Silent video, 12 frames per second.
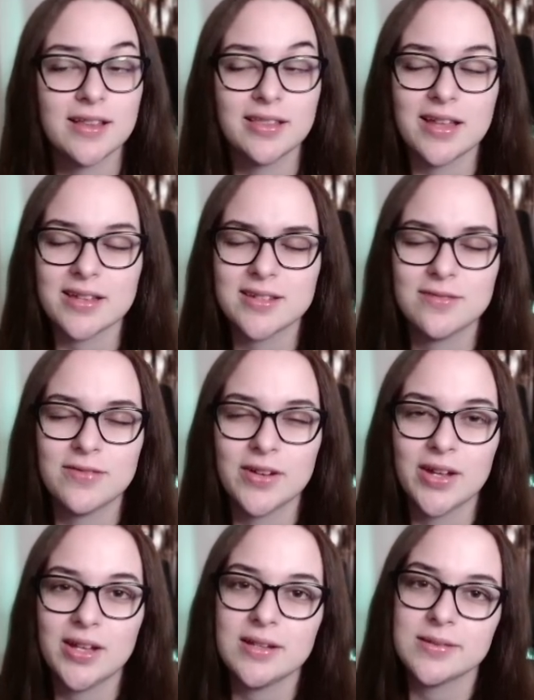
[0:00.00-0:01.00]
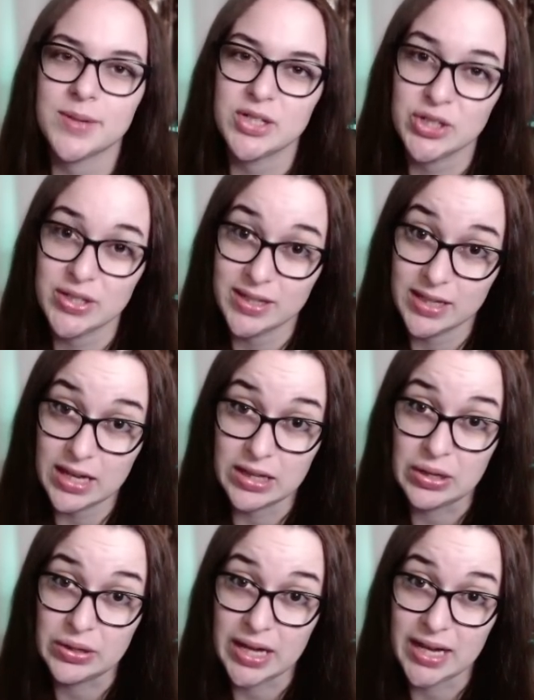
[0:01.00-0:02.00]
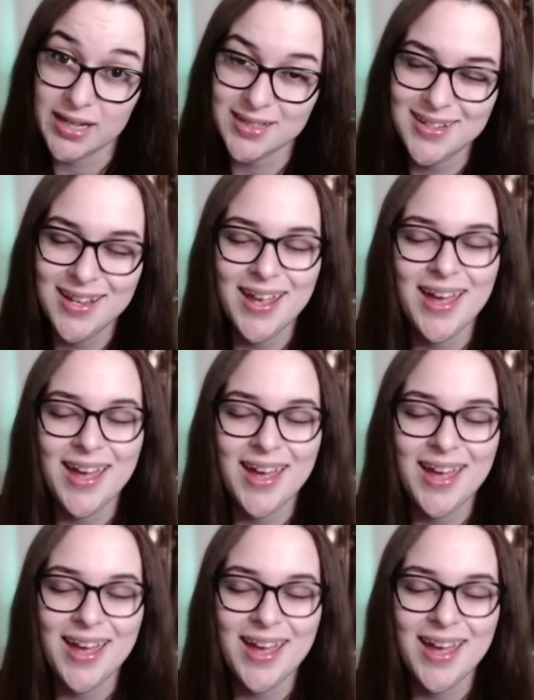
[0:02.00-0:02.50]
Lots of fun, especially the yellow line.